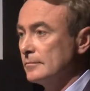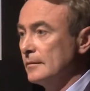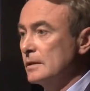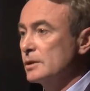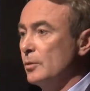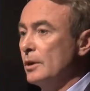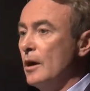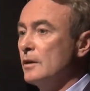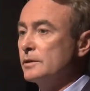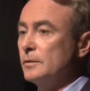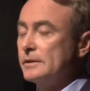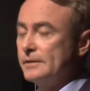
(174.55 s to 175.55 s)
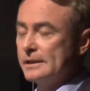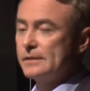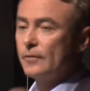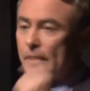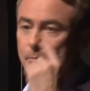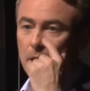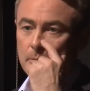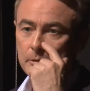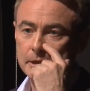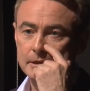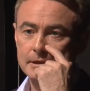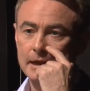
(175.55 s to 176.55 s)
So we also, this is very popular in
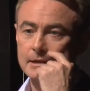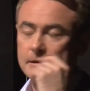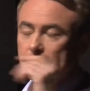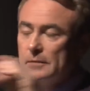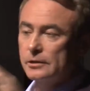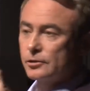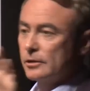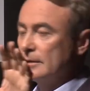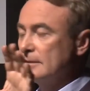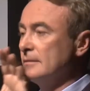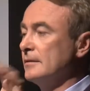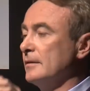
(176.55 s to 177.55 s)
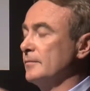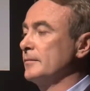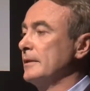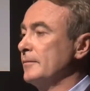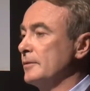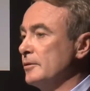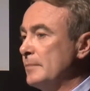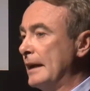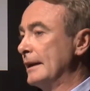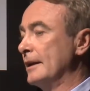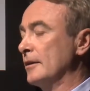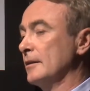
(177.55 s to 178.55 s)
the States, and I'm not sure if there are many
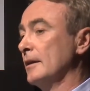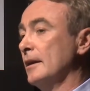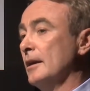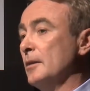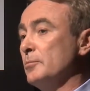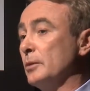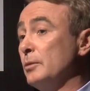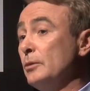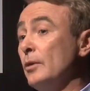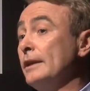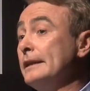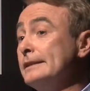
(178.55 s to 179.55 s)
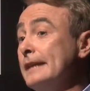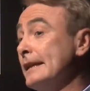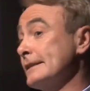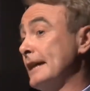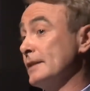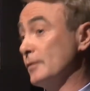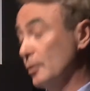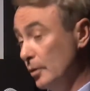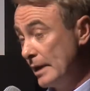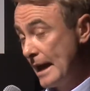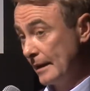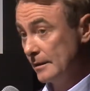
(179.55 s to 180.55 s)
here, but we run these Data Science for Good
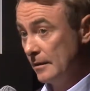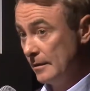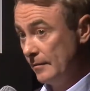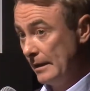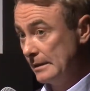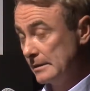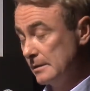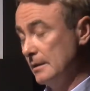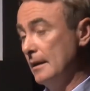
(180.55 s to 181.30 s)
hackathon events.